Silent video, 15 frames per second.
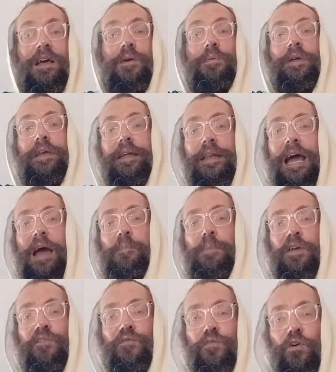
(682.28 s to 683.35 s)
We cannot
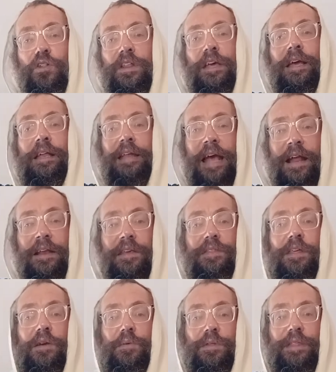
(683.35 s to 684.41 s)
be fully in
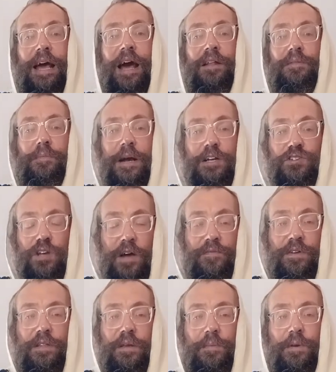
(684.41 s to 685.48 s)
anything without
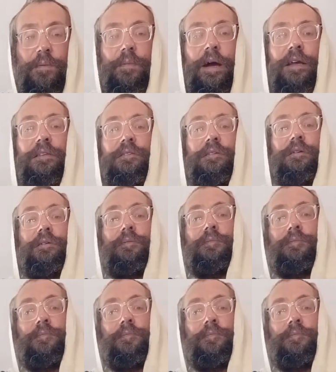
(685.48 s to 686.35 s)
machshava dibur ma'aseh.